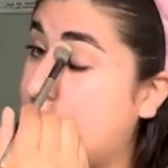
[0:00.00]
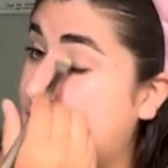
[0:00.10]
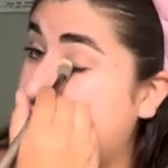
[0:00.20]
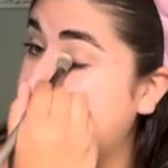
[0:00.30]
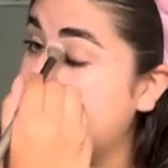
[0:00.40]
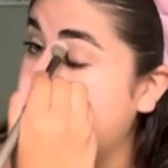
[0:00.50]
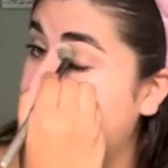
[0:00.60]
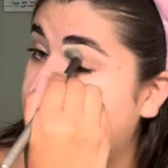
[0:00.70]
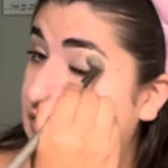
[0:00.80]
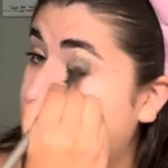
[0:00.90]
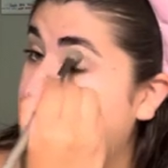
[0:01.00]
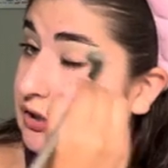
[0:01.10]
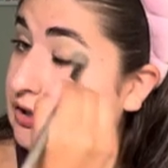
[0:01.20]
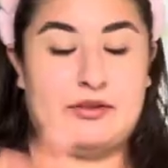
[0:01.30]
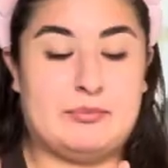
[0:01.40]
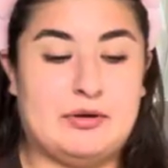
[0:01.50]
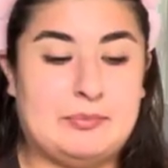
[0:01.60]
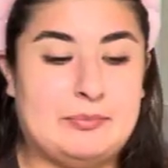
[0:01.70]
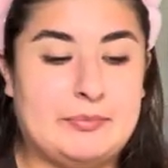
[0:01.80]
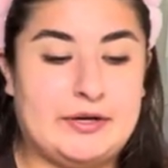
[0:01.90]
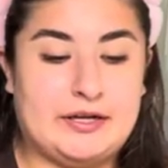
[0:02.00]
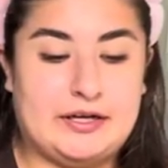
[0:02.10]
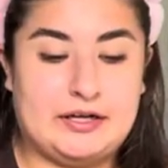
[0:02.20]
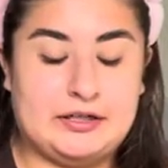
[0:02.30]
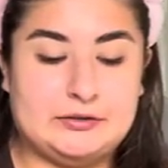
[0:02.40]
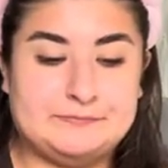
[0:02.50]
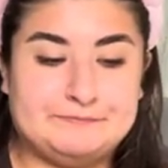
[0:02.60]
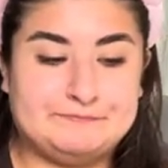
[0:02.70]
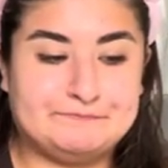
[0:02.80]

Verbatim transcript: eyeshadow with it them up but um